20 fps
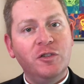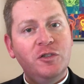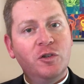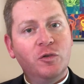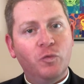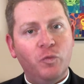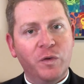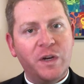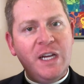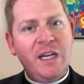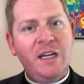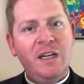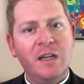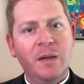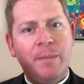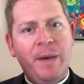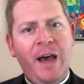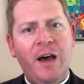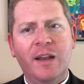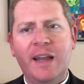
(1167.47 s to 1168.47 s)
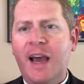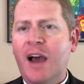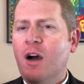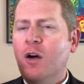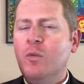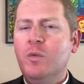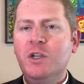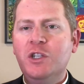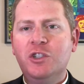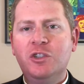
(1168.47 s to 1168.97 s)
to read about how
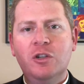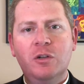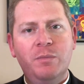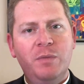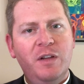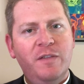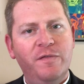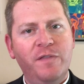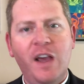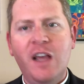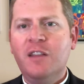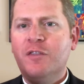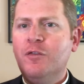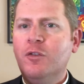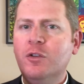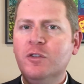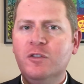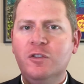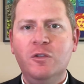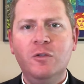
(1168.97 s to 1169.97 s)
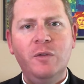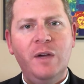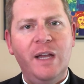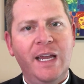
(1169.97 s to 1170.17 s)
we should be faithful to